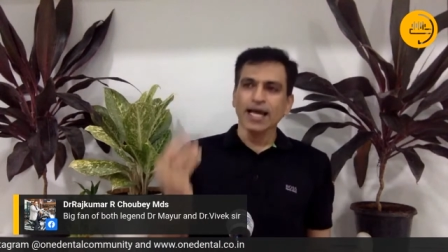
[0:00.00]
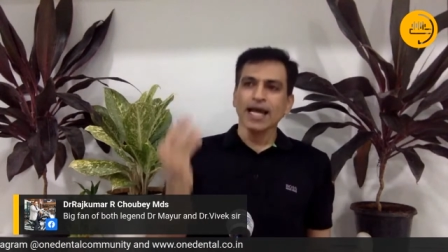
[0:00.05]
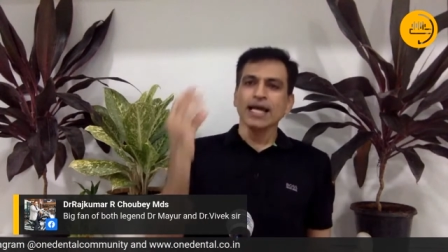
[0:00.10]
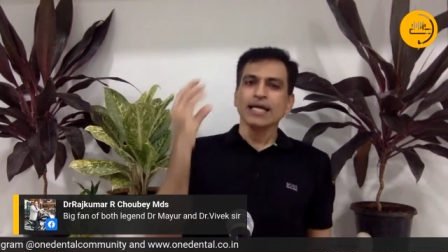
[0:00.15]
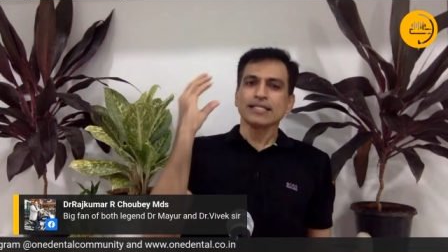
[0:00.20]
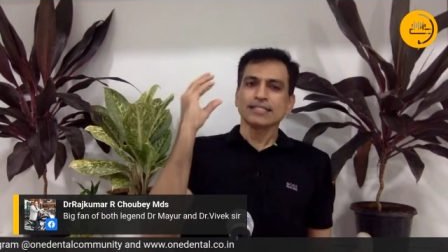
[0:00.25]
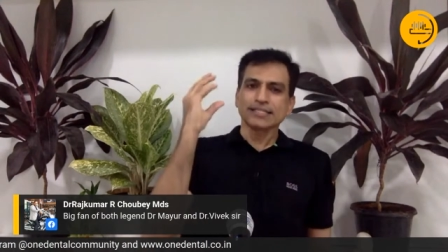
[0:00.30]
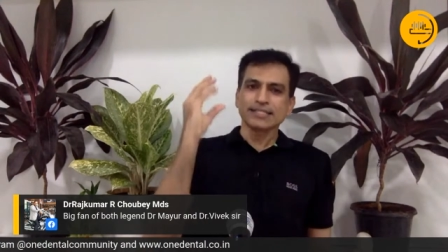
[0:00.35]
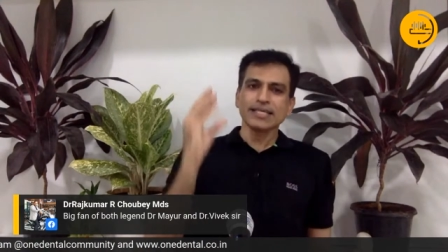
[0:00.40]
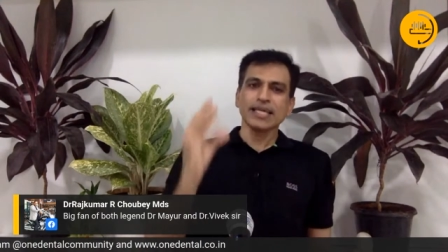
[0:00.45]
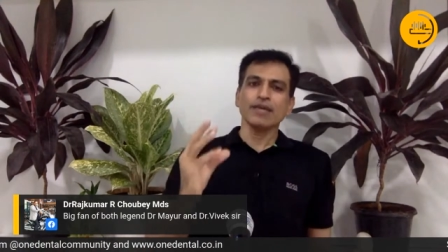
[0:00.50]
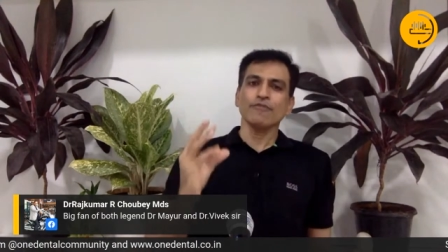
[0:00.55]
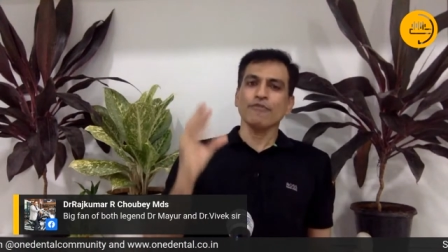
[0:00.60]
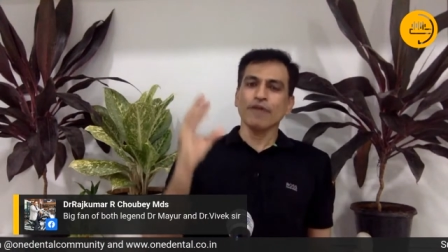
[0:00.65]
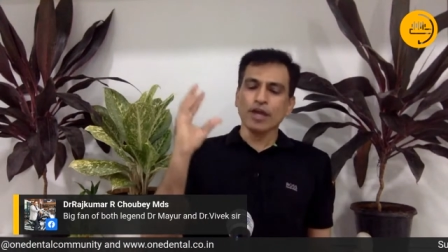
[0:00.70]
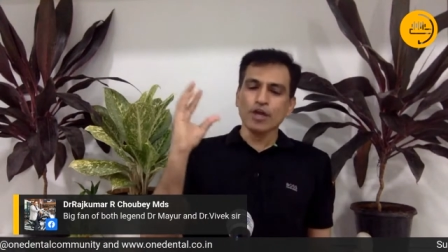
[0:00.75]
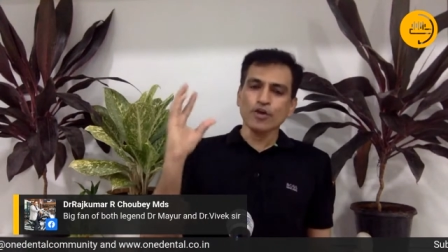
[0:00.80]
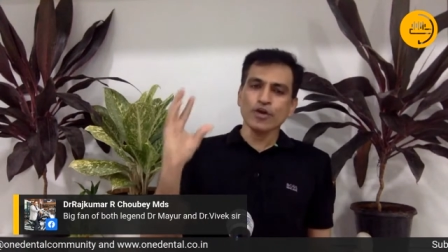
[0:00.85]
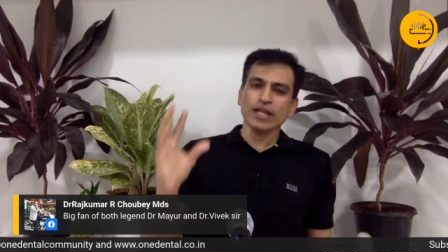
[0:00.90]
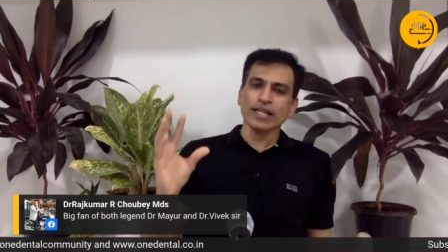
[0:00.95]
See where
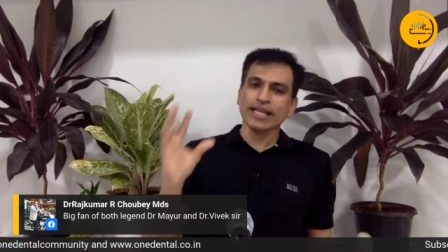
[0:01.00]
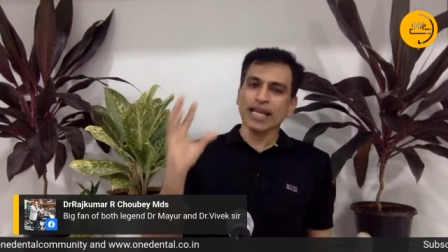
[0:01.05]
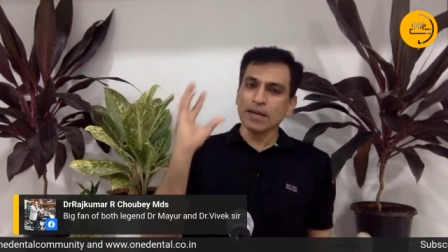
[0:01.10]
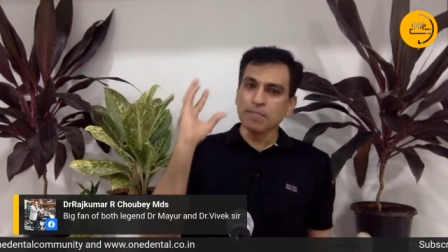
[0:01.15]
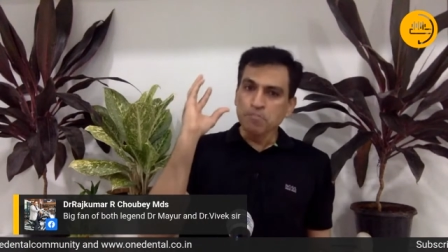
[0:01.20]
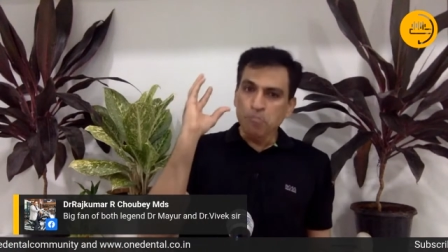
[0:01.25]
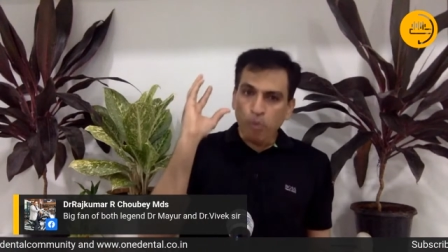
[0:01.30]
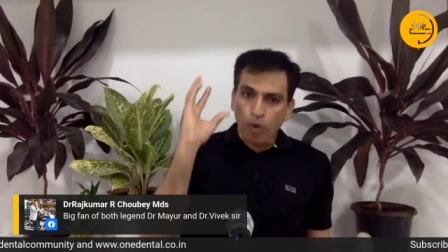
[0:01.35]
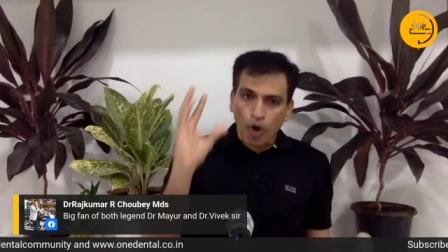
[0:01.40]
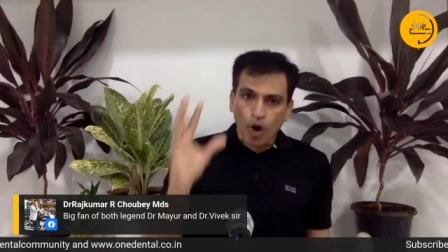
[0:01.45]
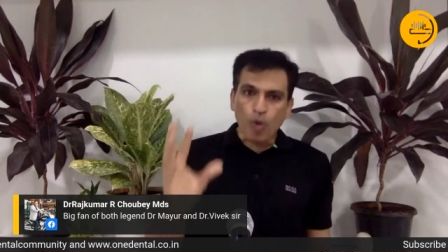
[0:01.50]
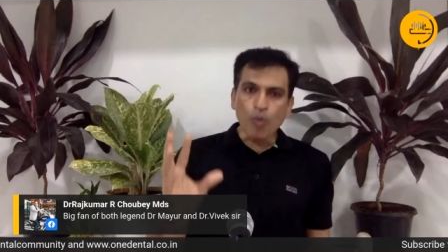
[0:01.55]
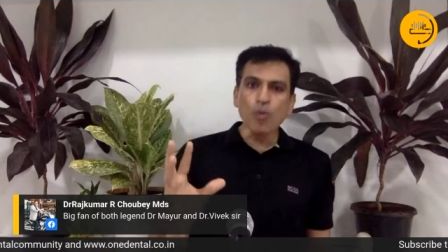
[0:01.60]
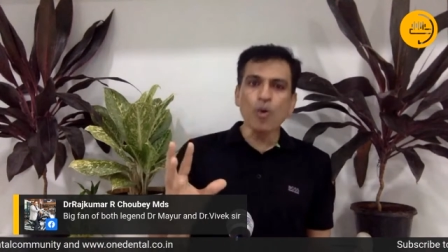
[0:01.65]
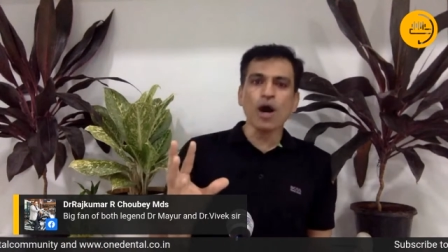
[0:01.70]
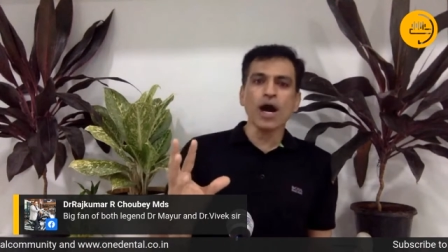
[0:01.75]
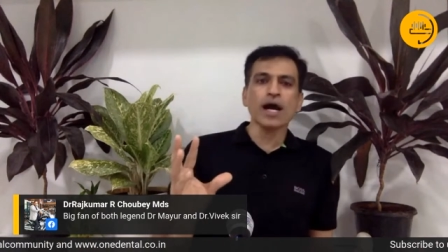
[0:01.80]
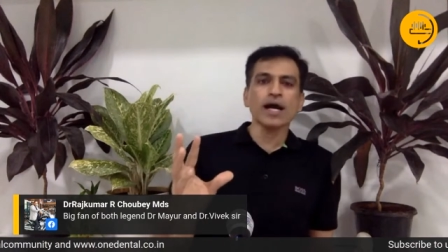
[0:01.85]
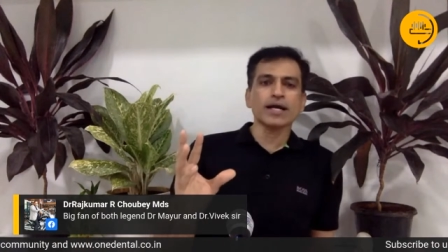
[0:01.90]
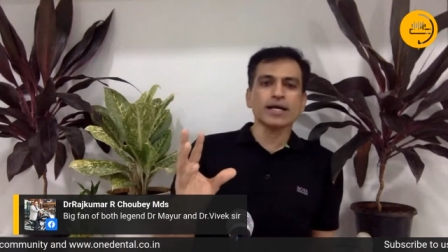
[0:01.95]
you can get more
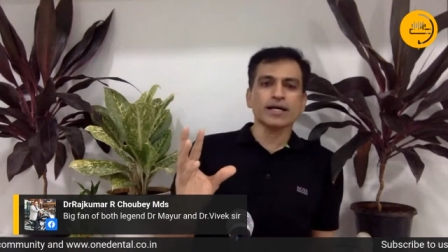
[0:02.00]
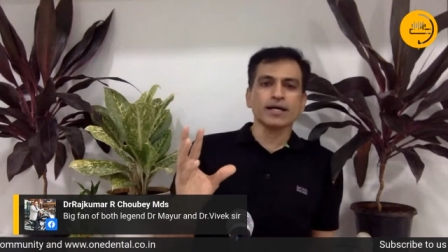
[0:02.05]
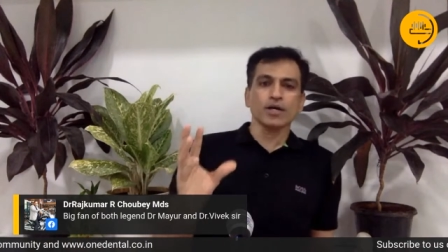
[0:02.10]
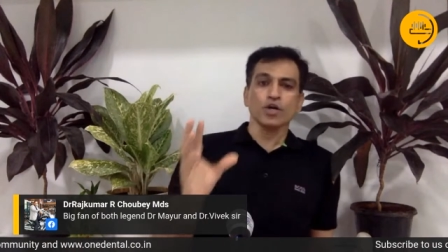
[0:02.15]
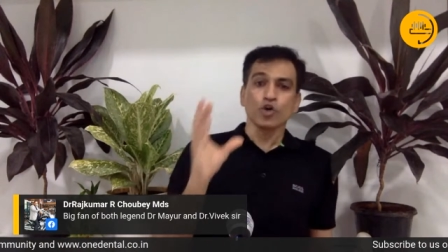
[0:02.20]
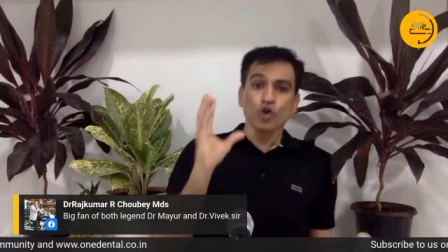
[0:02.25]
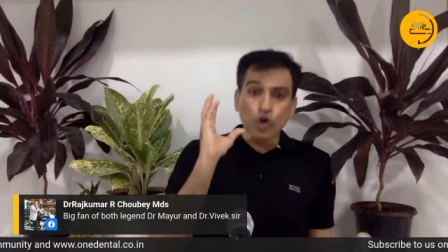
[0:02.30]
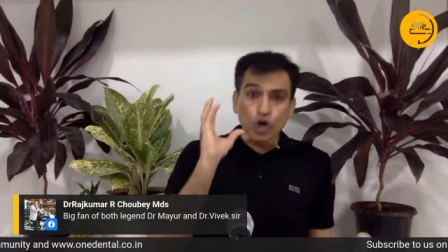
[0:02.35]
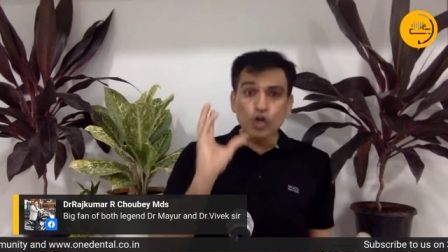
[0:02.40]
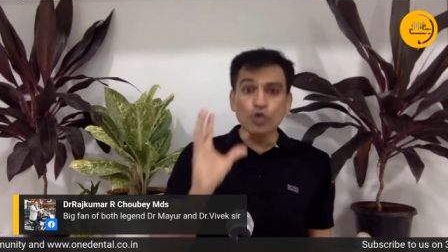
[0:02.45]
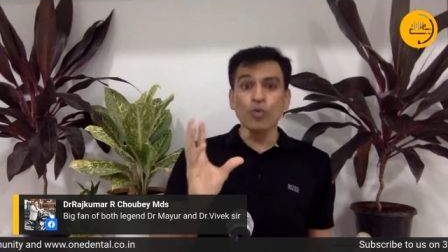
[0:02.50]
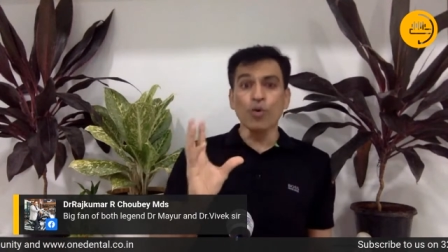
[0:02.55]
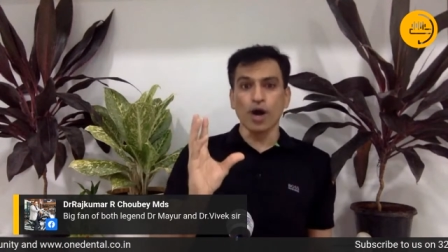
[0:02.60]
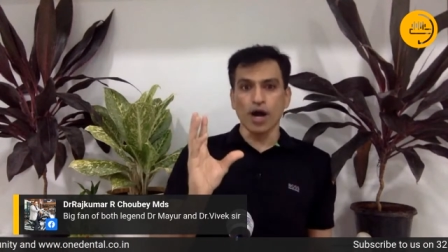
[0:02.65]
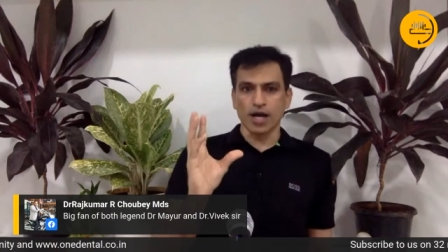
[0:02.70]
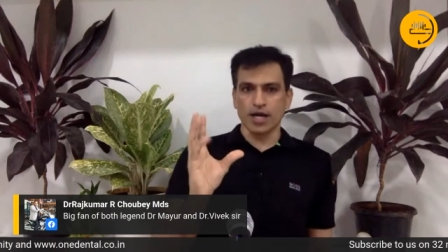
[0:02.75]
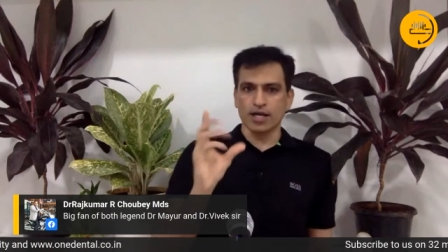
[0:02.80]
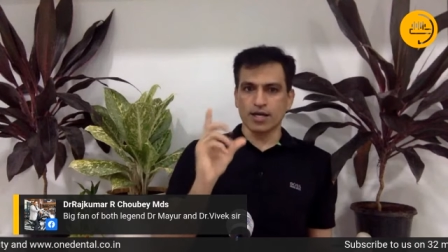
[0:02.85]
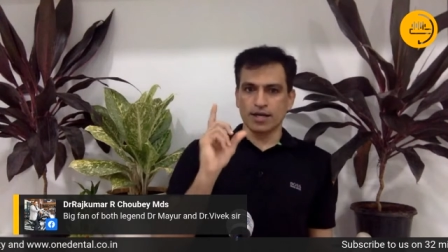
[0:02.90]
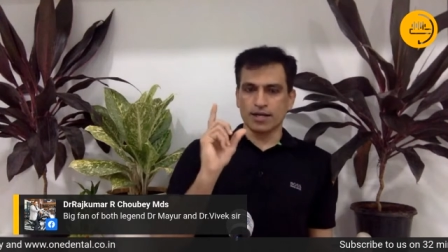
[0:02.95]
work, good
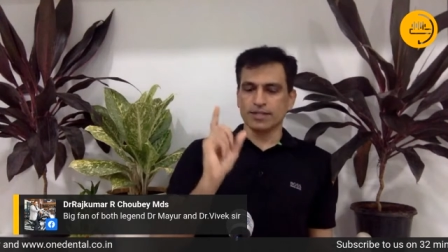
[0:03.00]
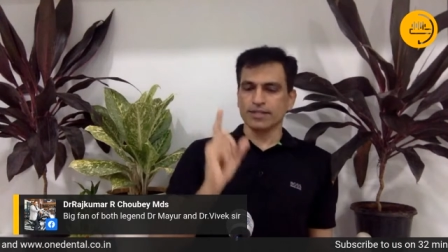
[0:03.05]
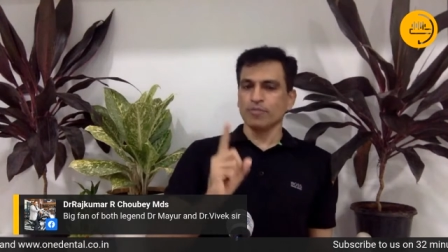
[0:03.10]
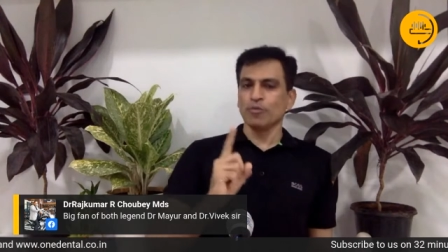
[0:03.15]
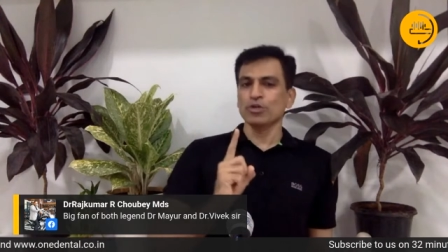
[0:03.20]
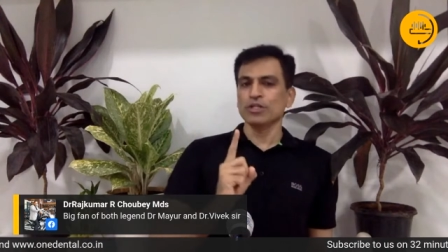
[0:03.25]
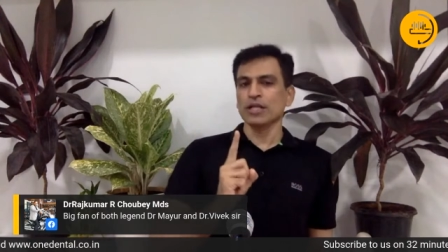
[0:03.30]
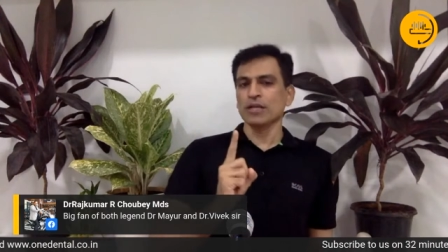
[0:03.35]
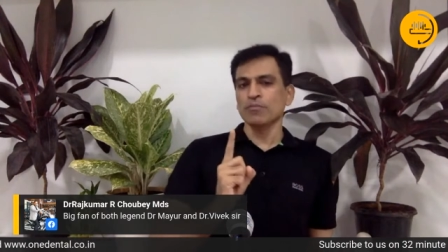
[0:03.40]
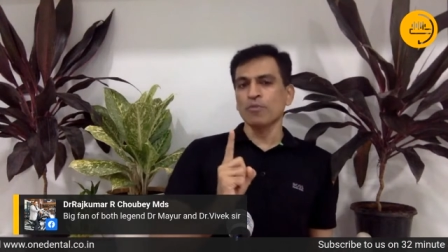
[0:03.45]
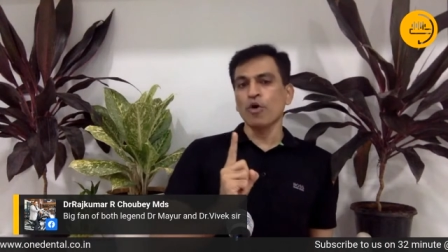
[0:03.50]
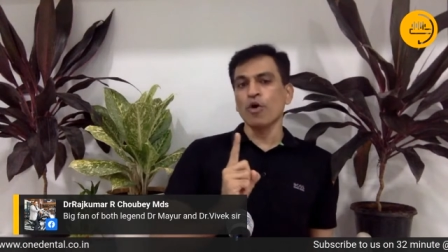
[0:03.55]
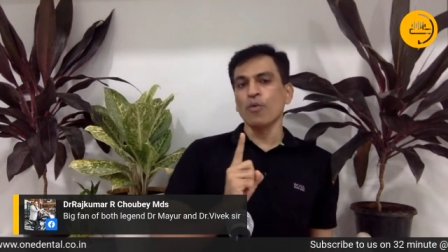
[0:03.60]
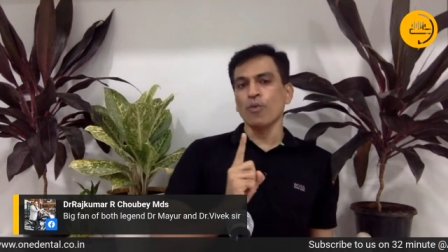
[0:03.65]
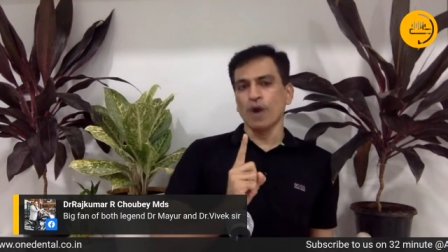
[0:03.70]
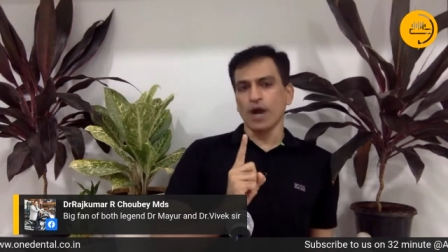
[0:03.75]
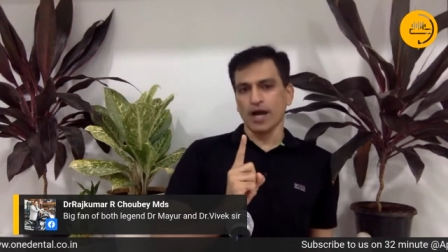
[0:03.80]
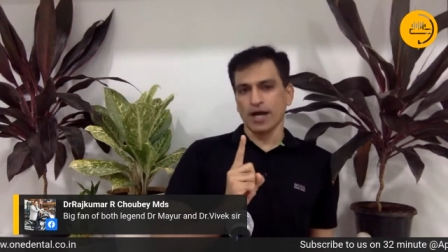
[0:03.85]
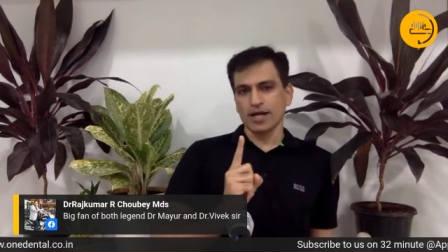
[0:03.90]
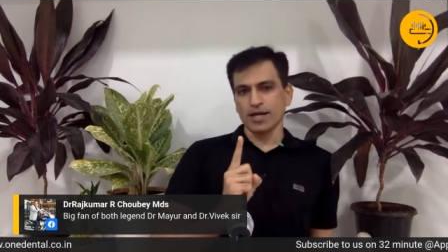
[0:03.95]
work, more than more
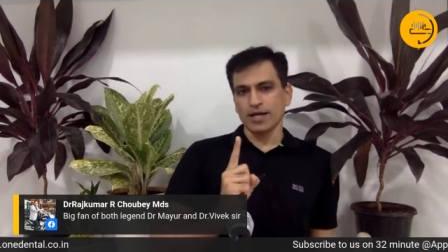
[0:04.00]
work.